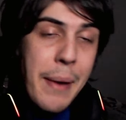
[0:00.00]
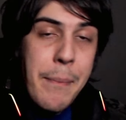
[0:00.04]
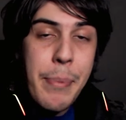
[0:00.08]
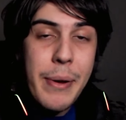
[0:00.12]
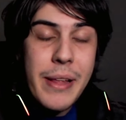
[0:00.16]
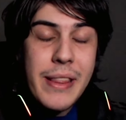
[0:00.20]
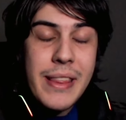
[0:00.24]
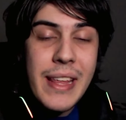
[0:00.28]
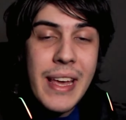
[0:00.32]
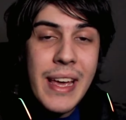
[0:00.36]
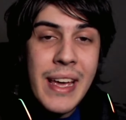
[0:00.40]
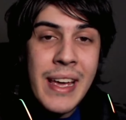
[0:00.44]

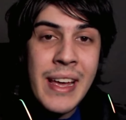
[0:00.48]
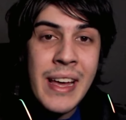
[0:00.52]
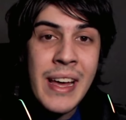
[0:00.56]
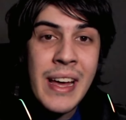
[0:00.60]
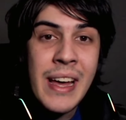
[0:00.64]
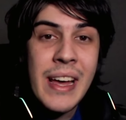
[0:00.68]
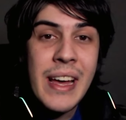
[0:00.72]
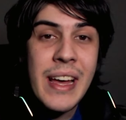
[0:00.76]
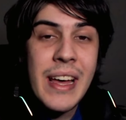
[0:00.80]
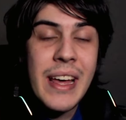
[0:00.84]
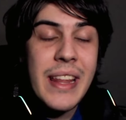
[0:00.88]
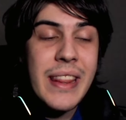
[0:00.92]
But they
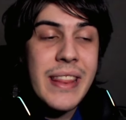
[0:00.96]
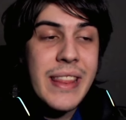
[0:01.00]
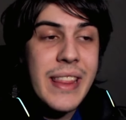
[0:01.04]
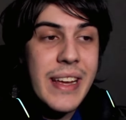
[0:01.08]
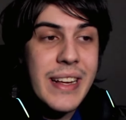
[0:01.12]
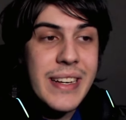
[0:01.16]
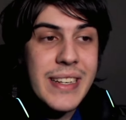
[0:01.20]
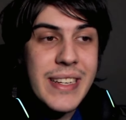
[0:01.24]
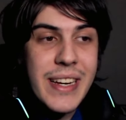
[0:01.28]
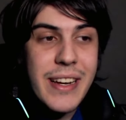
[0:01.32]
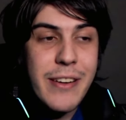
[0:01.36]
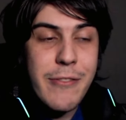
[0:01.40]

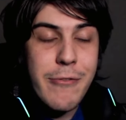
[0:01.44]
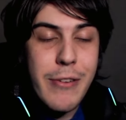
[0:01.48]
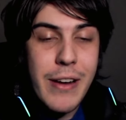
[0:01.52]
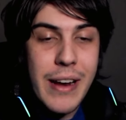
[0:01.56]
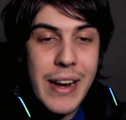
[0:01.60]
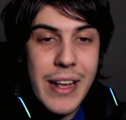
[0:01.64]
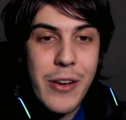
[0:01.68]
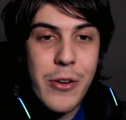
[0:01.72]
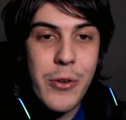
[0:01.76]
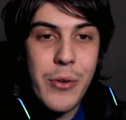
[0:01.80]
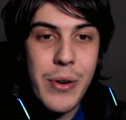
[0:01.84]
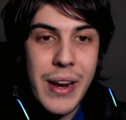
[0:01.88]
they did a
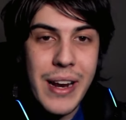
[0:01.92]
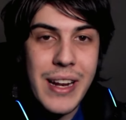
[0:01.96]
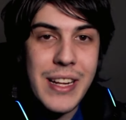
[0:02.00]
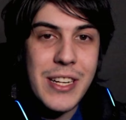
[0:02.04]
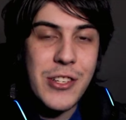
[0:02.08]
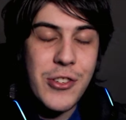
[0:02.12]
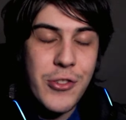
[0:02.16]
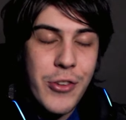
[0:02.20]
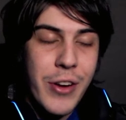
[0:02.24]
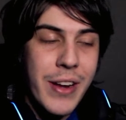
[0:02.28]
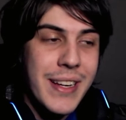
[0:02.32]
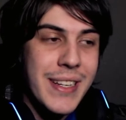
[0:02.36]
really cool
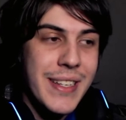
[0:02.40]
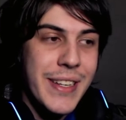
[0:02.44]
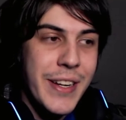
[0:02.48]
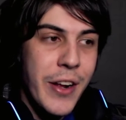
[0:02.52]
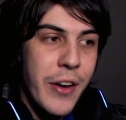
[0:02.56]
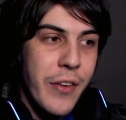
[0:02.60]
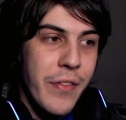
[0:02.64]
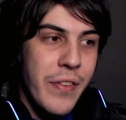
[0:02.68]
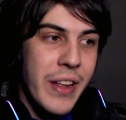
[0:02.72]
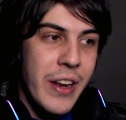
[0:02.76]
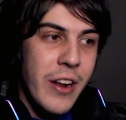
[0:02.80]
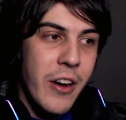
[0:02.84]
illustration
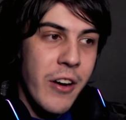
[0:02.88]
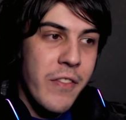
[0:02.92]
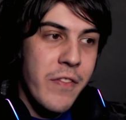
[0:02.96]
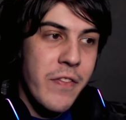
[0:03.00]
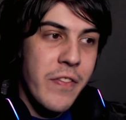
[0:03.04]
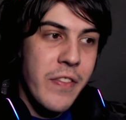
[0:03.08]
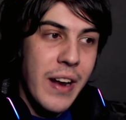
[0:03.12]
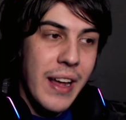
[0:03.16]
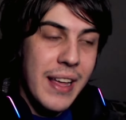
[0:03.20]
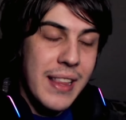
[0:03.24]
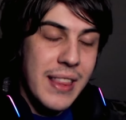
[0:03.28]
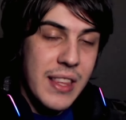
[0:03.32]
of it,
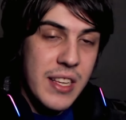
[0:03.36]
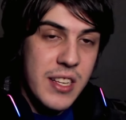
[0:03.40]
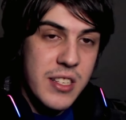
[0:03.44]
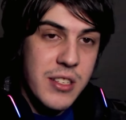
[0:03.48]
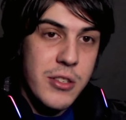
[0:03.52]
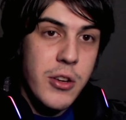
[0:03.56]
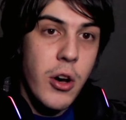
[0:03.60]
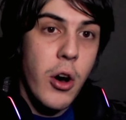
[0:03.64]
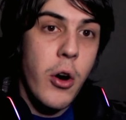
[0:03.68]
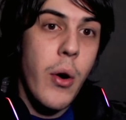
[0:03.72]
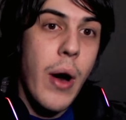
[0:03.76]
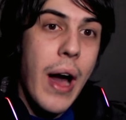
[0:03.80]
of, like, the
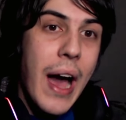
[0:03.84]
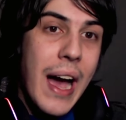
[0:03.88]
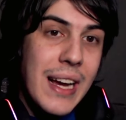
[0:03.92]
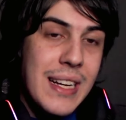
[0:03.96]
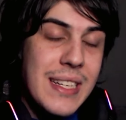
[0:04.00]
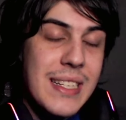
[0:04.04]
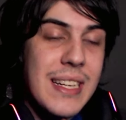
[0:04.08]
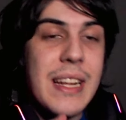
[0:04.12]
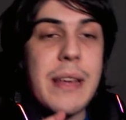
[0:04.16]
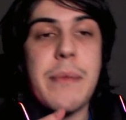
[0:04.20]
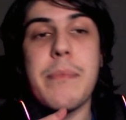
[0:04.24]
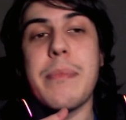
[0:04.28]
soul
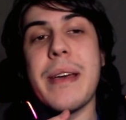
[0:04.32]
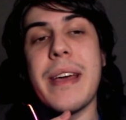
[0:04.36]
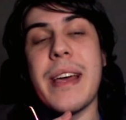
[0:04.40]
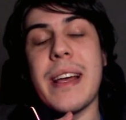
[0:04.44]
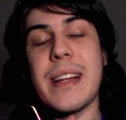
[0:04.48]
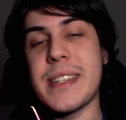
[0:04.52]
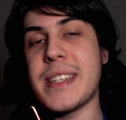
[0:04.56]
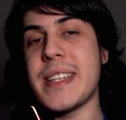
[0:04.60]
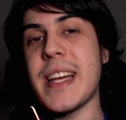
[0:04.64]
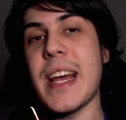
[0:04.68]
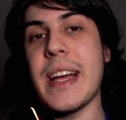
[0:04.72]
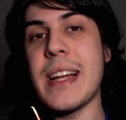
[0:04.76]
actually
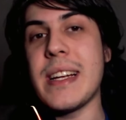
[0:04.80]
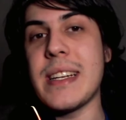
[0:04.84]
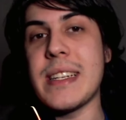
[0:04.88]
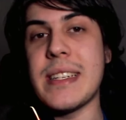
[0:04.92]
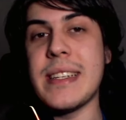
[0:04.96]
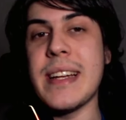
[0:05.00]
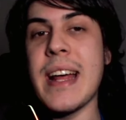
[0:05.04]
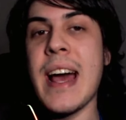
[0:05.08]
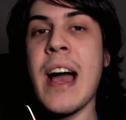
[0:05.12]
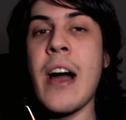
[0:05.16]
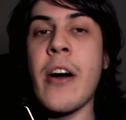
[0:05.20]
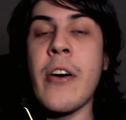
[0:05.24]
being
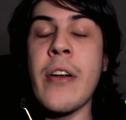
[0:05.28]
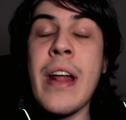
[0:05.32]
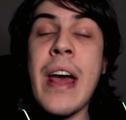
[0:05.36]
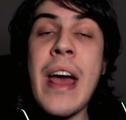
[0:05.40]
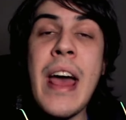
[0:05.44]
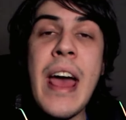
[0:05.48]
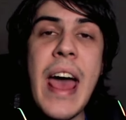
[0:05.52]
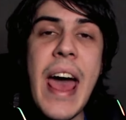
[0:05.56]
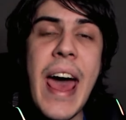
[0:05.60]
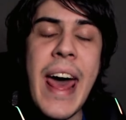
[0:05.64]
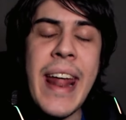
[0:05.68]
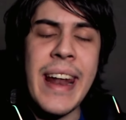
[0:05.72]
changed down
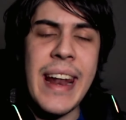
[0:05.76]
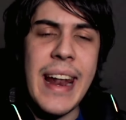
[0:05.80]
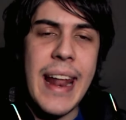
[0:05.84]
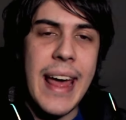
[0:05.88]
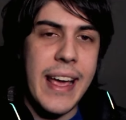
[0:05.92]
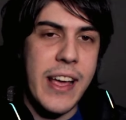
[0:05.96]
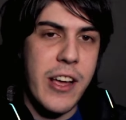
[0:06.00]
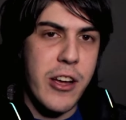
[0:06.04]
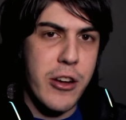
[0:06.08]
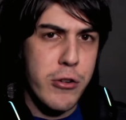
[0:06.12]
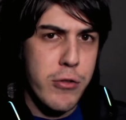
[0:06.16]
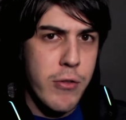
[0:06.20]
and,
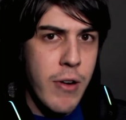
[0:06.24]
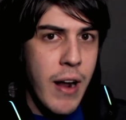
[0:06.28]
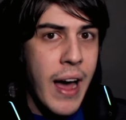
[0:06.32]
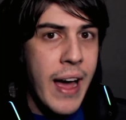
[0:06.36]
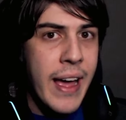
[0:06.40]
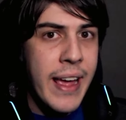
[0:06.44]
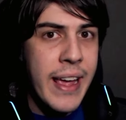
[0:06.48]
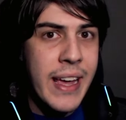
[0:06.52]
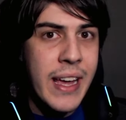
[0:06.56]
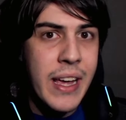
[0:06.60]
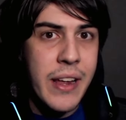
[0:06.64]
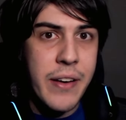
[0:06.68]
like,
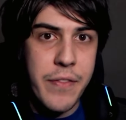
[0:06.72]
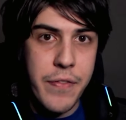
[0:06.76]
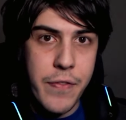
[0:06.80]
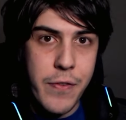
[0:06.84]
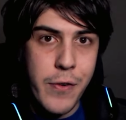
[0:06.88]
crying and